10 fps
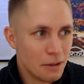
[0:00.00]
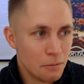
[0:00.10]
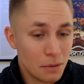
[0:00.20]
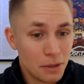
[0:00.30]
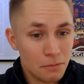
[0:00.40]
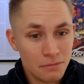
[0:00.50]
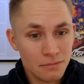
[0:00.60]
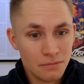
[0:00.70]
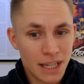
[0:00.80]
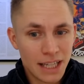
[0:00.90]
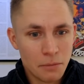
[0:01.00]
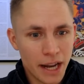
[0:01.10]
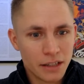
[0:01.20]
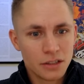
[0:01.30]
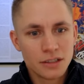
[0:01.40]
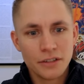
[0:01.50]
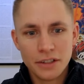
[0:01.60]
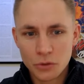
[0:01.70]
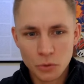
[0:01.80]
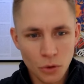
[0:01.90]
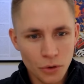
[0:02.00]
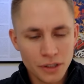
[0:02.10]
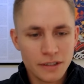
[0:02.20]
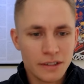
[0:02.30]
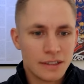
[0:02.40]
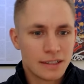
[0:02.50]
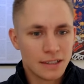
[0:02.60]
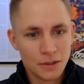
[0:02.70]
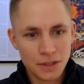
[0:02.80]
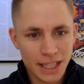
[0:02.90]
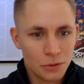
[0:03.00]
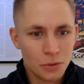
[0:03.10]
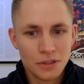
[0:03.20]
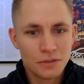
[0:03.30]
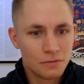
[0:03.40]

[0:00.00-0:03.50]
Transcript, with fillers: Maybe many miners are into ordinals, so they would